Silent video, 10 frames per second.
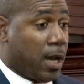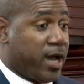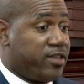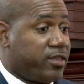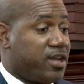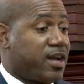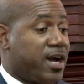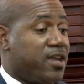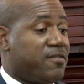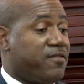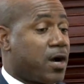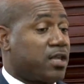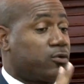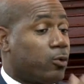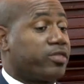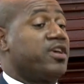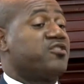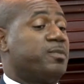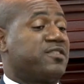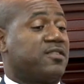I think I forgot two
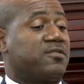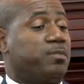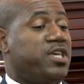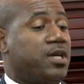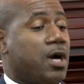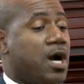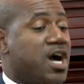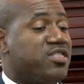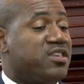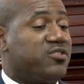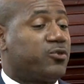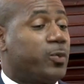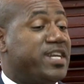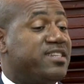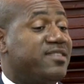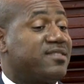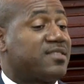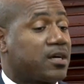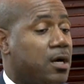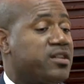things, Mr. Speaker. On the
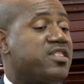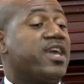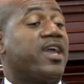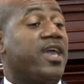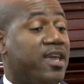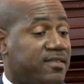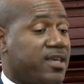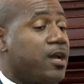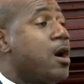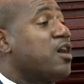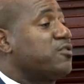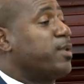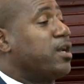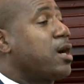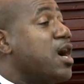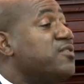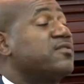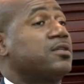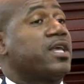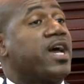22nd, there is a gospel
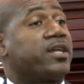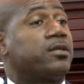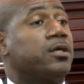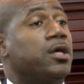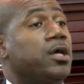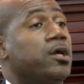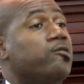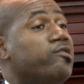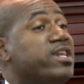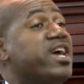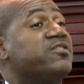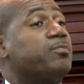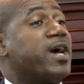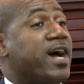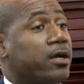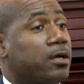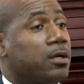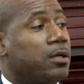concert at Greenlands Park.